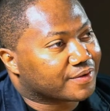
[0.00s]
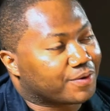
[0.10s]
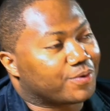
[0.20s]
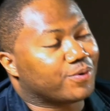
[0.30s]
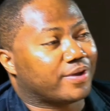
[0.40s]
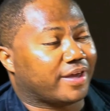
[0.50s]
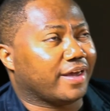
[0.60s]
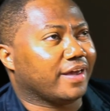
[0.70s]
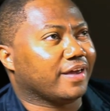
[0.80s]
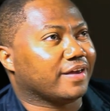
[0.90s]

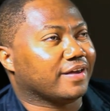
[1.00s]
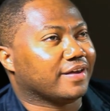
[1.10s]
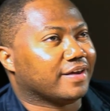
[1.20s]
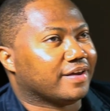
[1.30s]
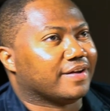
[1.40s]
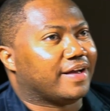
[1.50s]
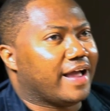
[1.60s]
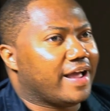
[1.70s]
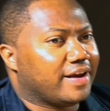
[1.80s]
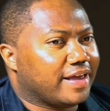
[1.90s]
Okay.
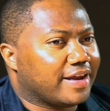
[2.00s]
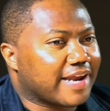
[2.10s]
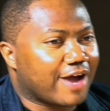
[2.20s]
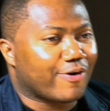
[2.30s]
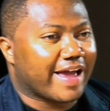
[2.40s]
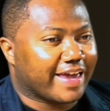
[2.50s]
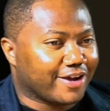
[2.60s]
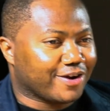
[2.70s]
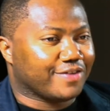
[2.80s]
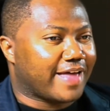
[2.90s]
And now I
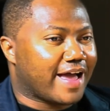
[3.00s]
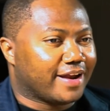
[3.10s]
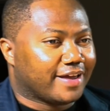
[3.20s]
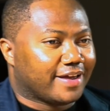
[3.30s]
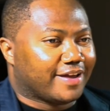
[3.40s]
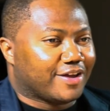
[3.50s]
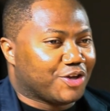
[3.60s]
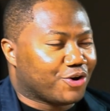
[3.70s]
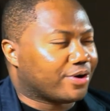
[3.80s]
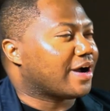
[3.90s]
hear that
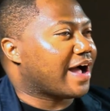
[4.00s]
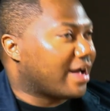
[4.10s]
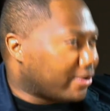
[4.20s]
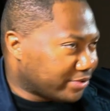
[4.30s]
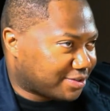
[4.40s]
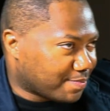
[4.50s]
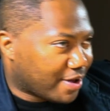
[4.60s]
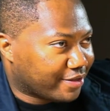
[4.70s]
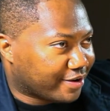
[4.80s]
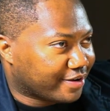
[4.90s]
you're a house
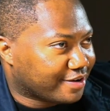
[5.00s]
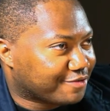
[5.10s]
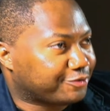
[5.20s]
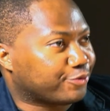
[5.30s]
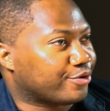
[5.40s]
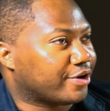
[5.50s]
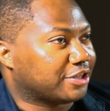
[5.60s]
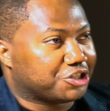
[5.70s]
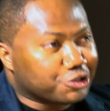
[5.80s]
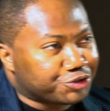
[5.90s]
mother for
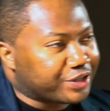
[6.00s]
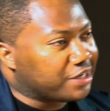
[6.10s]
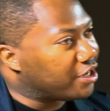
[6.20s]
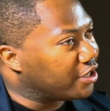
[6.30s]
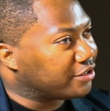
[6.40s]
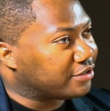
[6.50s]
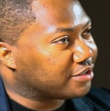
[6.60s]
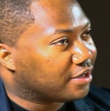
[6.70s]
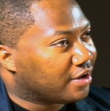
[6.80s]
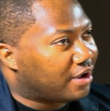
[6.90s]
children and young
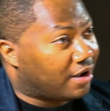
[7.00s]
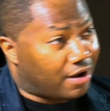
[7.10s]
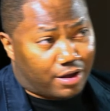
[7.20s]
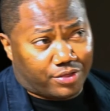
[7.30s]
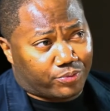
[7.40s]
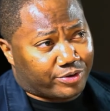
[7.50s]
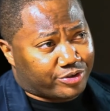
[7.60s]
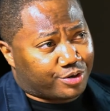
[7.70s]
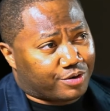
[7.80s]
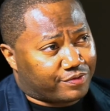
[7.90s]
adults on the
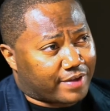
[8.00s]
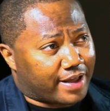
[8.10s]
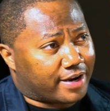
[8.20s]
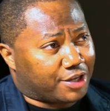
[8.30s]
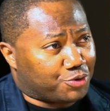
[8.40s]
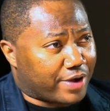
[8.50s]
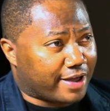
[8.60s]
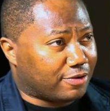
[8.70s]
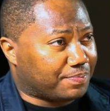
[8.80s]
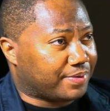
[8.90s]
reserve, and you
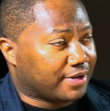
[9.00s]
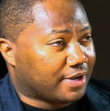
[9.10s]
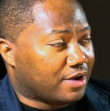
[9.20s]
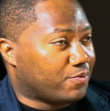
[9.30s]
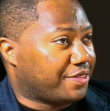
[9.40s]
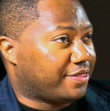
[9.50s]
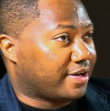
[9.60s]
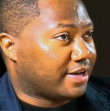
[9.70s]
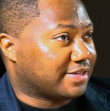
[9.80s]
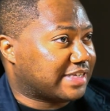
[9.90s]
help with
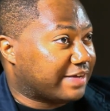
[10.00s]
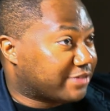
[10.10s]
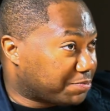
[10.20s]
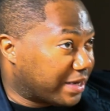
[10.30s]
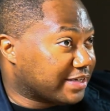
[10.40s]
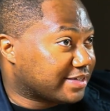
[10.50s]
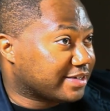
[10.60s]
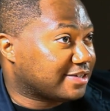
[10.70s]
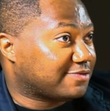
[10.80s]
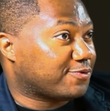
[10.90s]
safe
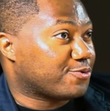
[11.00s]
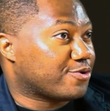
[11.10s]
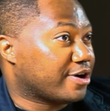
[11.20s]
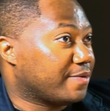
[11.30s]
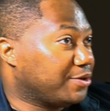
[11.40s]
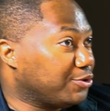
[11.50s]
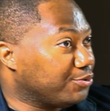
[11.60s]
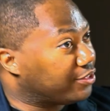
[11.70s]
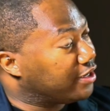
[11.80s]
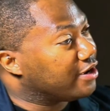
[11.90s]
spaces for
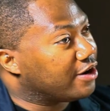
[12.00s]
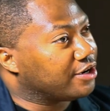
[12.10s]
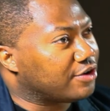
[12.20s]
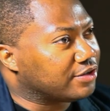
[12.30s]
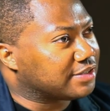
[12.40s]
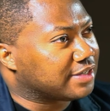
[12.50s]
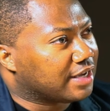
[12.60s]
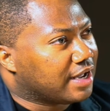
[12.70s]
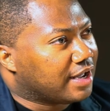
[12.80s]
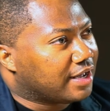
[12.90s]
youth and young adults.
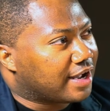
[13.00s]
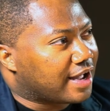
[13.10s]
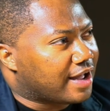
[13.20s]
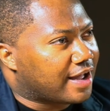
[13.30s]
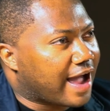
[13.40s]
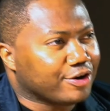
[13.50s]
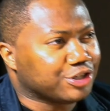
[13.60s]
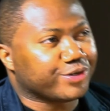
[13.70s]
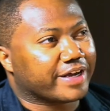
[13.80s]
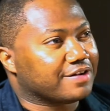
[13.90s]
How did
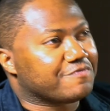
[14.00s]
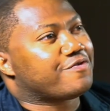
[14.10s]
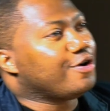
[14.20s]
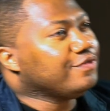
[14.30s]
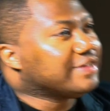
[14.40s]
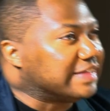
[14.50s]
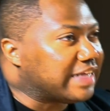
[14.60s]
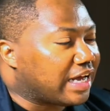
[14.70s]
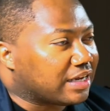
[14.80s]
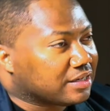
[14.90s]
you get involved in that?